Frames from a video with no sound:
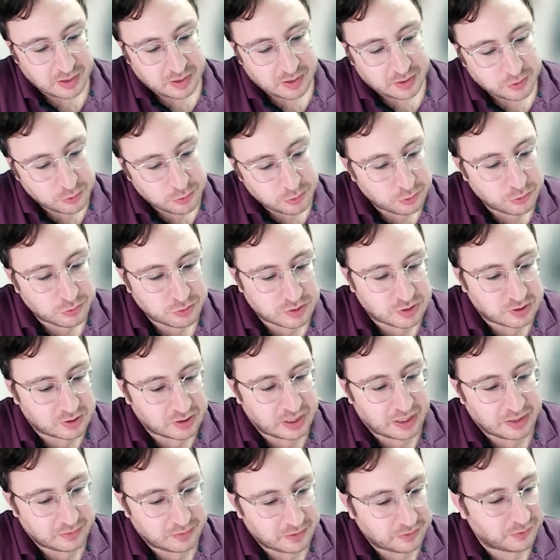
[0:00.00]
you used a
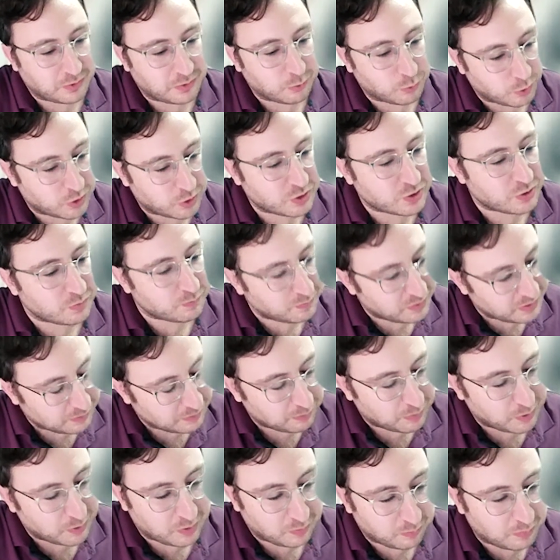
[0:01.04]
lot of different words,
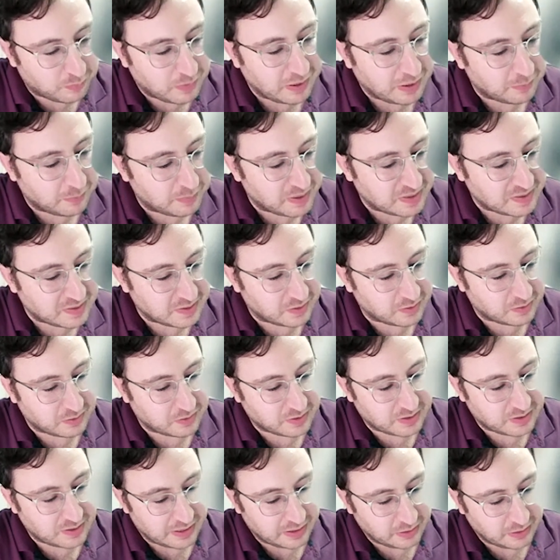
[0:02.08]
but my basic
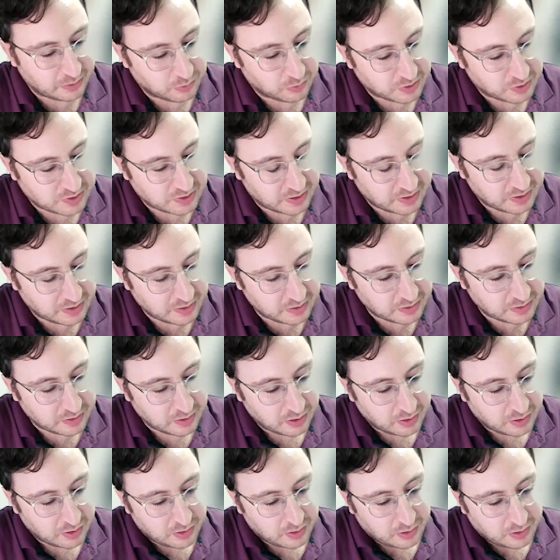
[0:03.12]
understanding was that
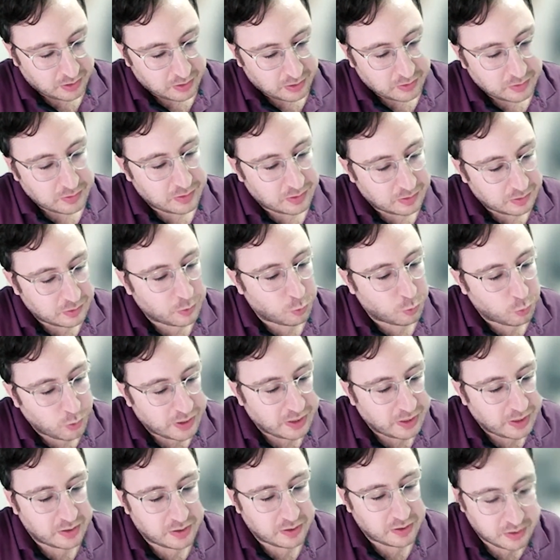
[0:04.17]
the way
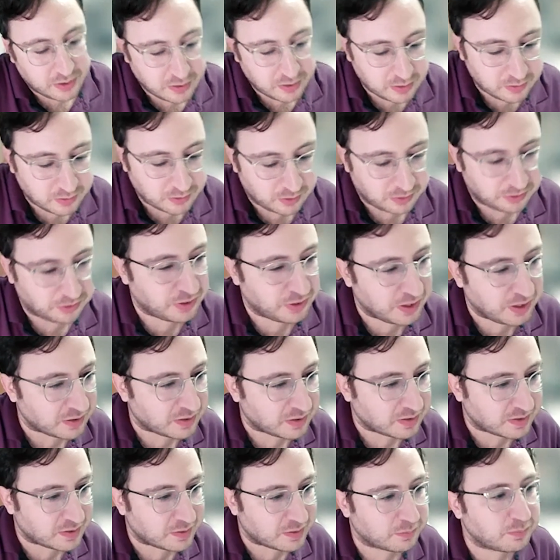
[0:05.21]
he
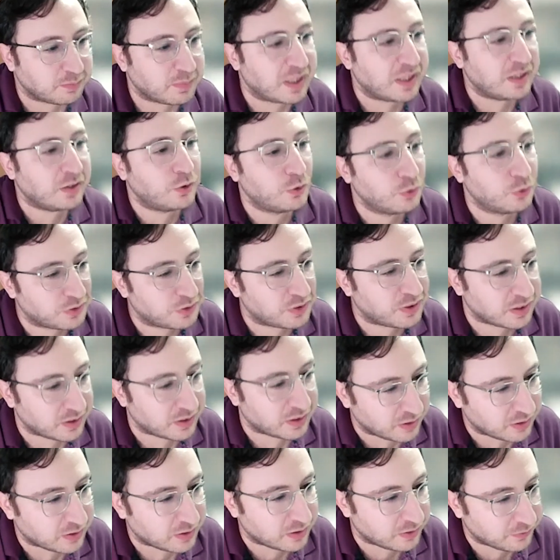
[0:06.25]
thinks made you think
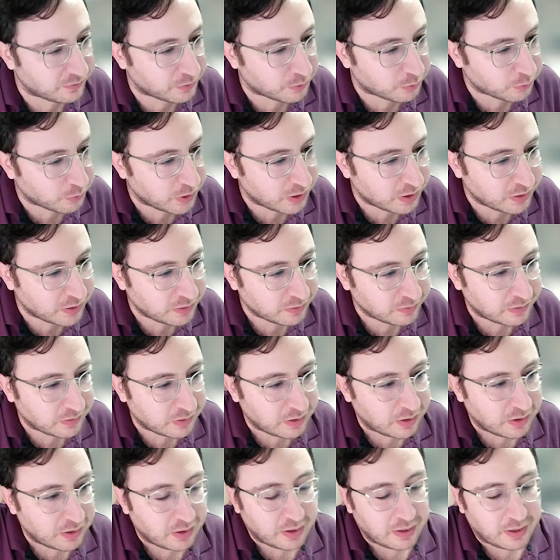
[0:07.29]
in a different way.
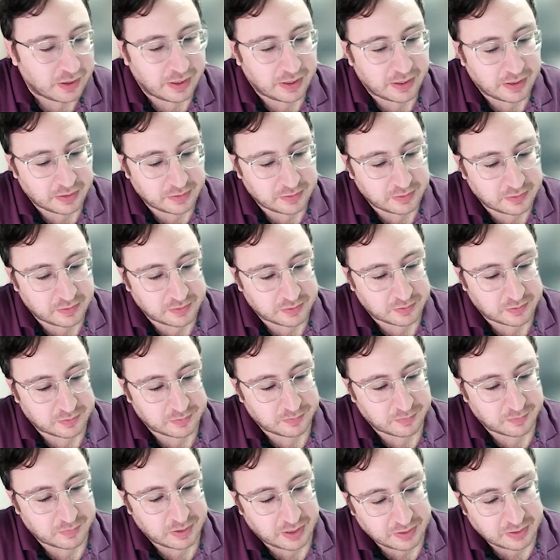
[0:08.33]
And
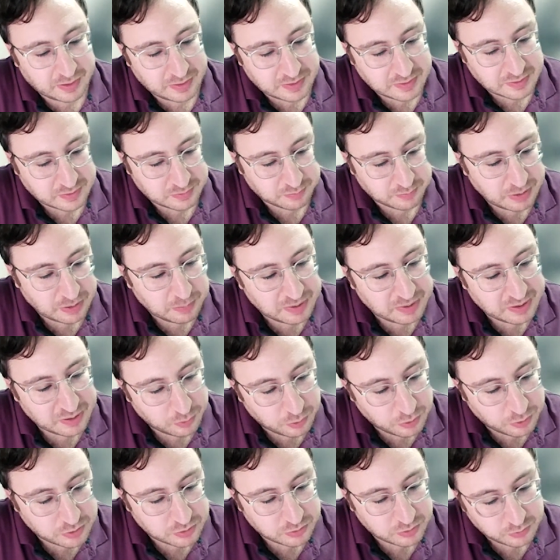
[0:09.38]
I guess maybe
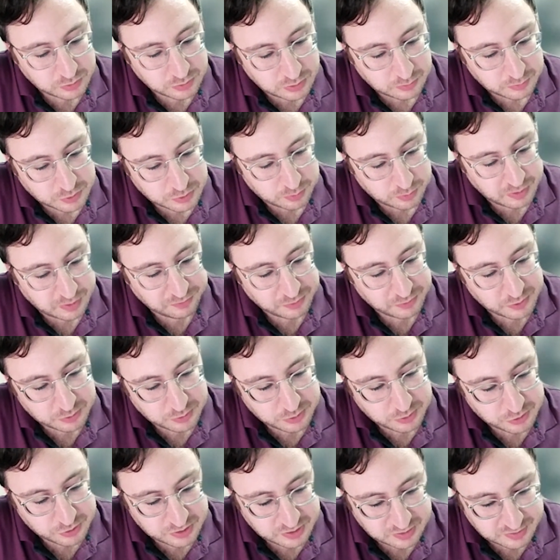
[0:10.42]
also, so my first
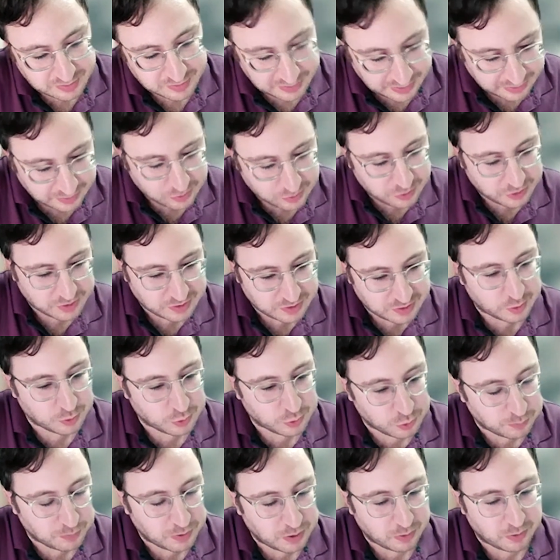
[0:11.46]
question, like just in a
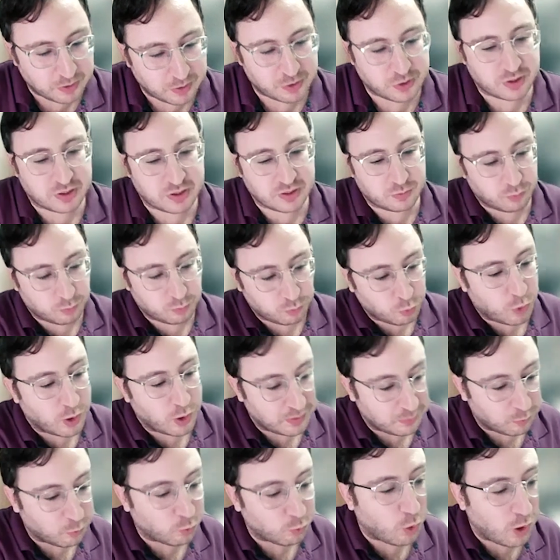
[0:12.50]
two-part question, is
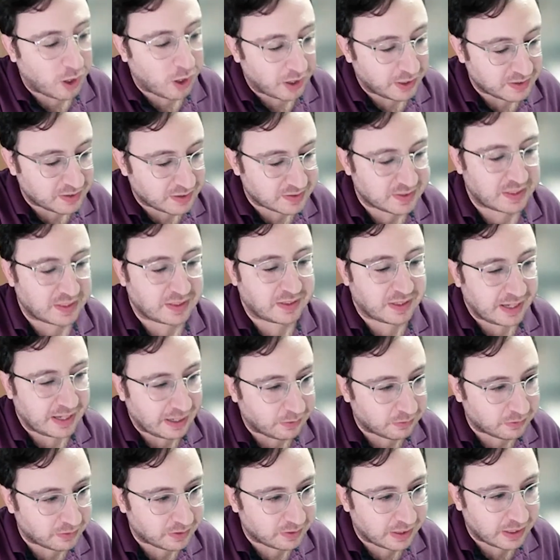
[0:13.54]
one, why is that and
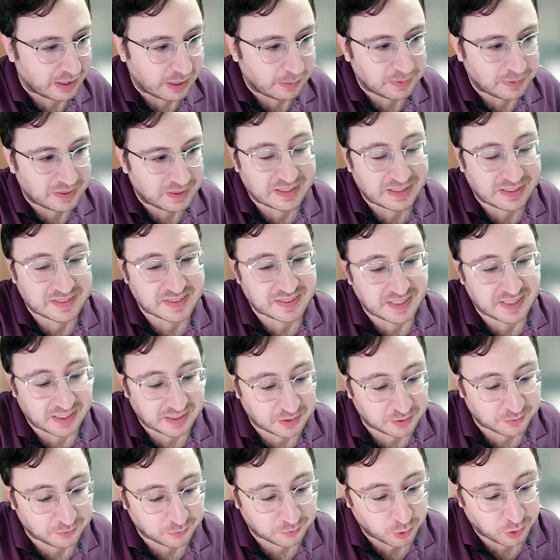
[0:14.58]
how did that happen? And
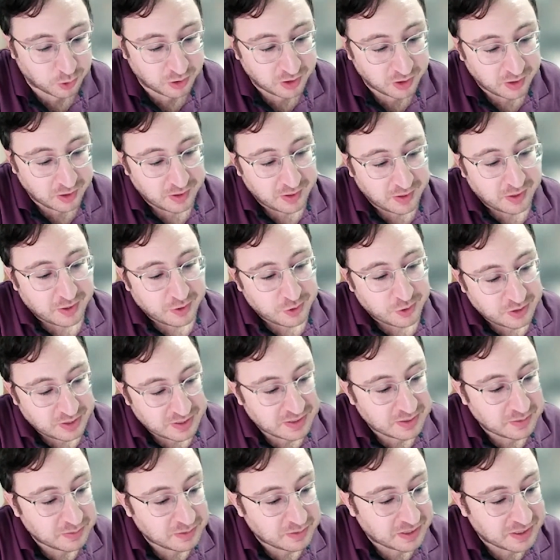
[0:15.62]
second of all,
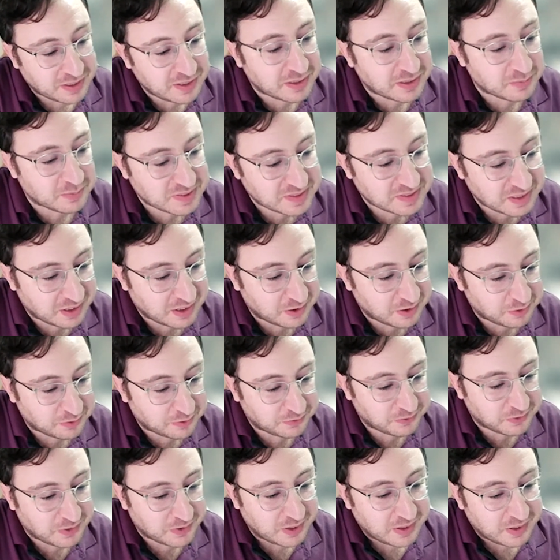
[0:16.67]
he
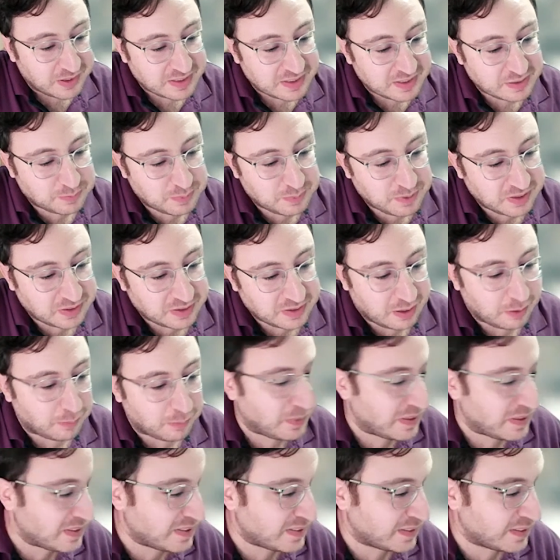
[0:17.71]
himself is being now
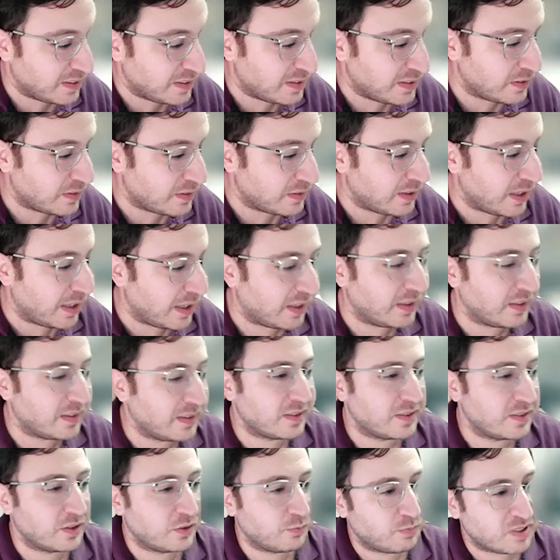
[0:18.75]
basically taking
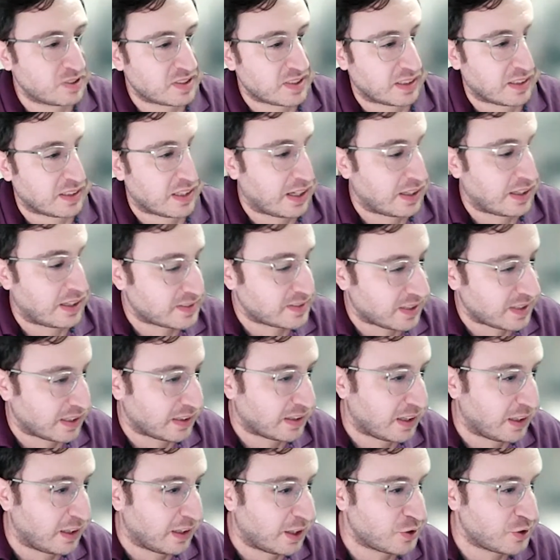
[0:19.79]
his
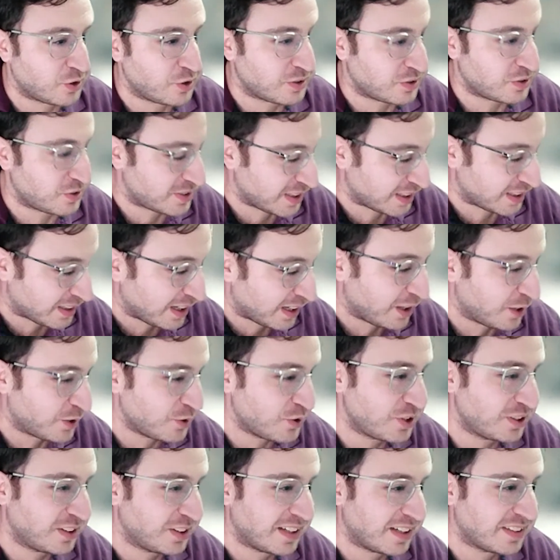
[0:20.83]

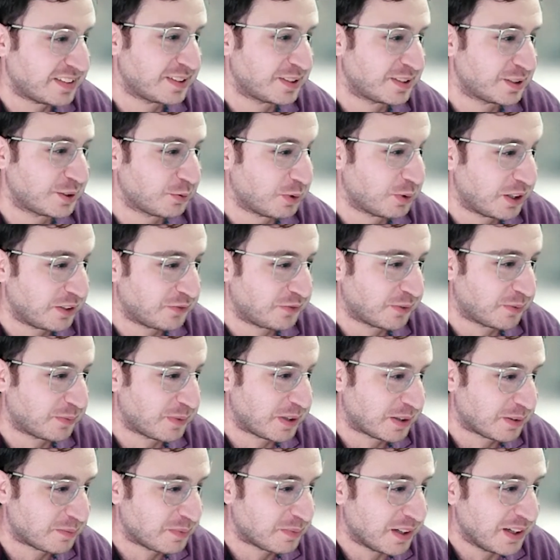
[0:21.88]
psychology license away from
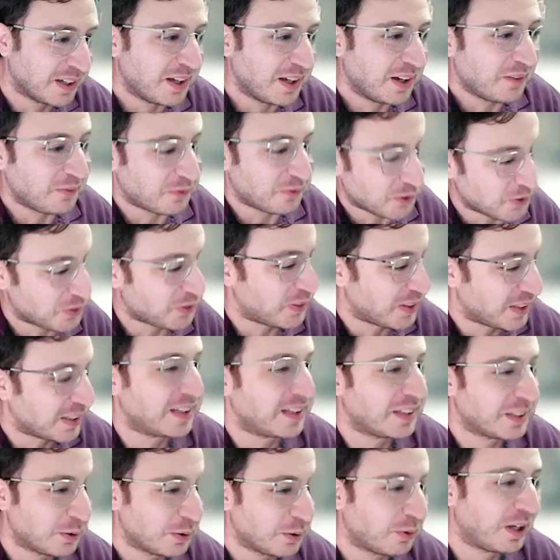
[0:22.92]
him for
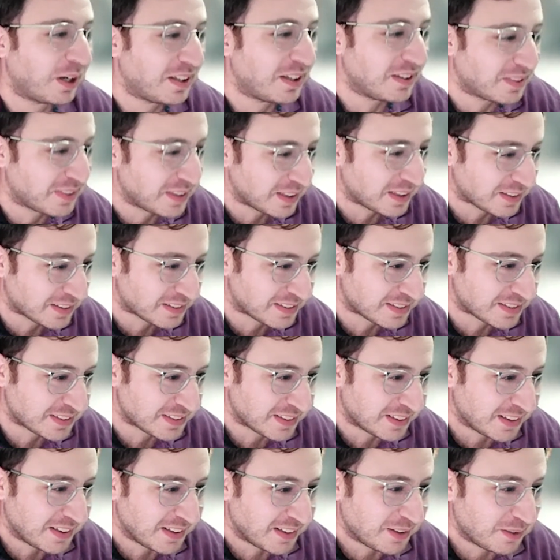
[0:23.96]
thinking the way he thinks,
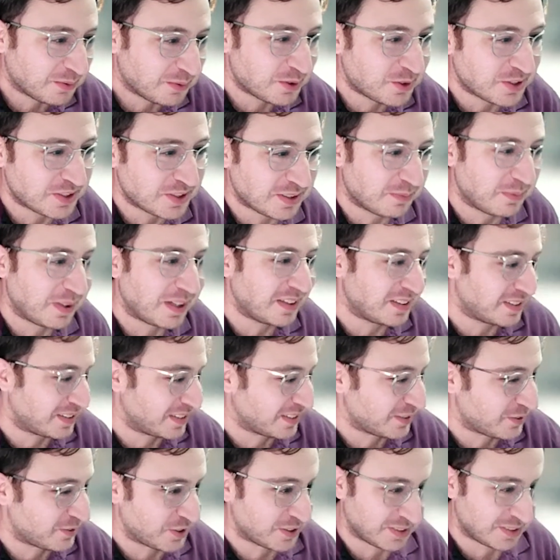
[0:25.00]
which is
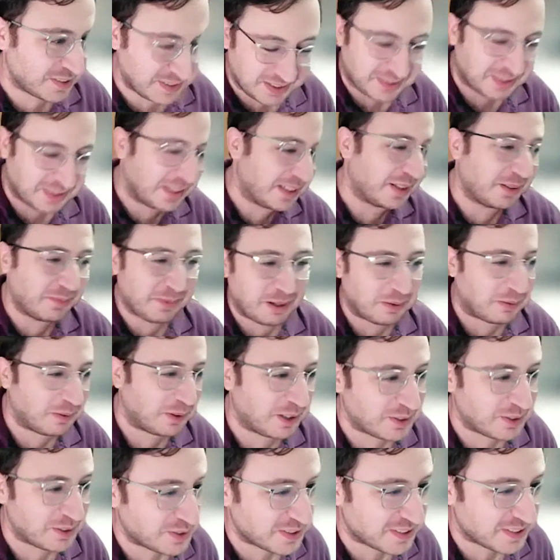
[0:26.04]
amazing just to think about what
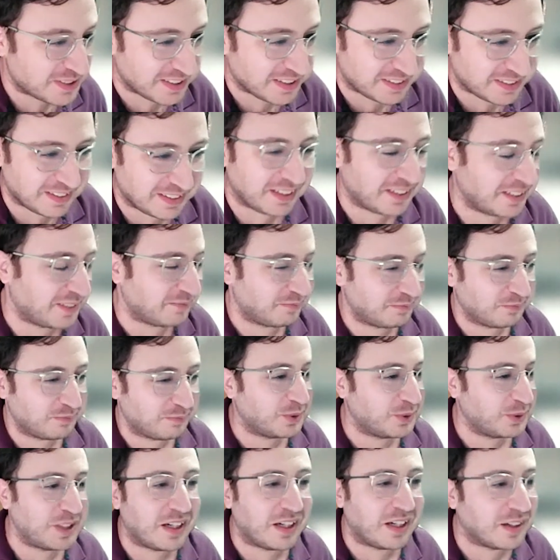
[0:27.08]
I just said. Like,
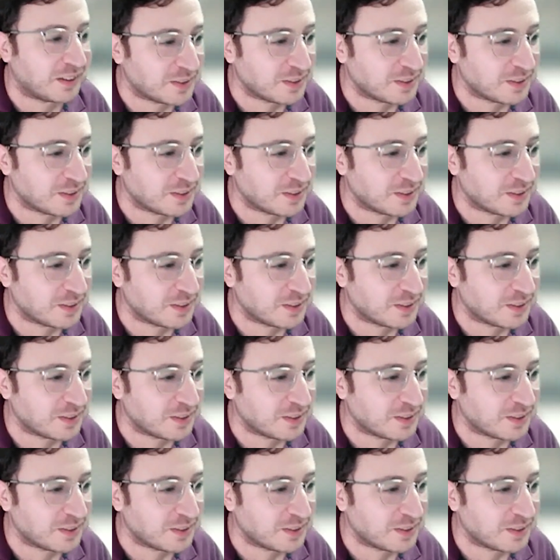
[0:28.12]
what the hell is